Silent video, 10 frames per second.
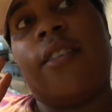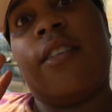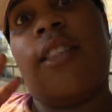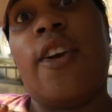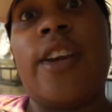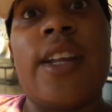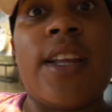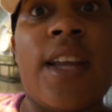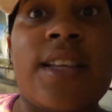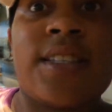
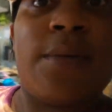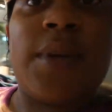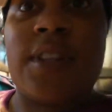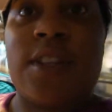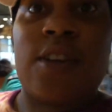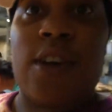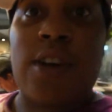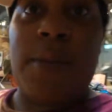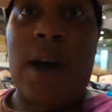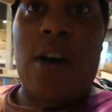learning exhibit to learn
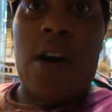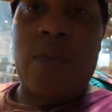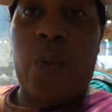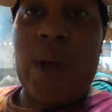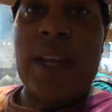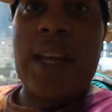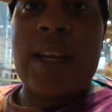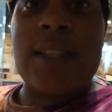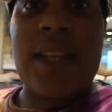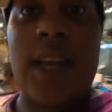about all the
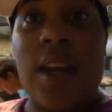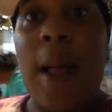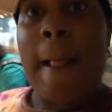wetlands and